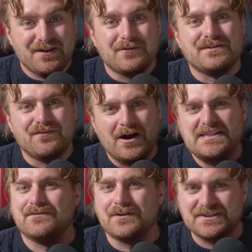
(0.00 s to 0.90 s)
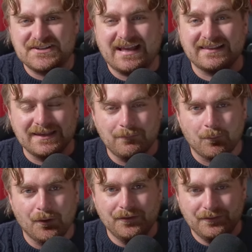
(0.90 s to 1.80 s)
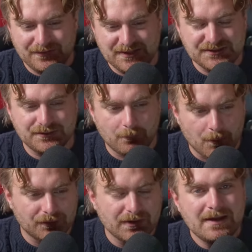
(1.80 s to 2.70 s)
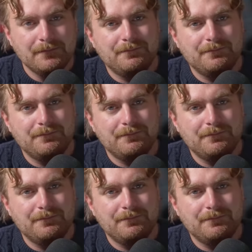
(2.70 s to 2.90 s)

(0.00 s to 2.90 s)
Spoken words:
very divisive on exactly what this was.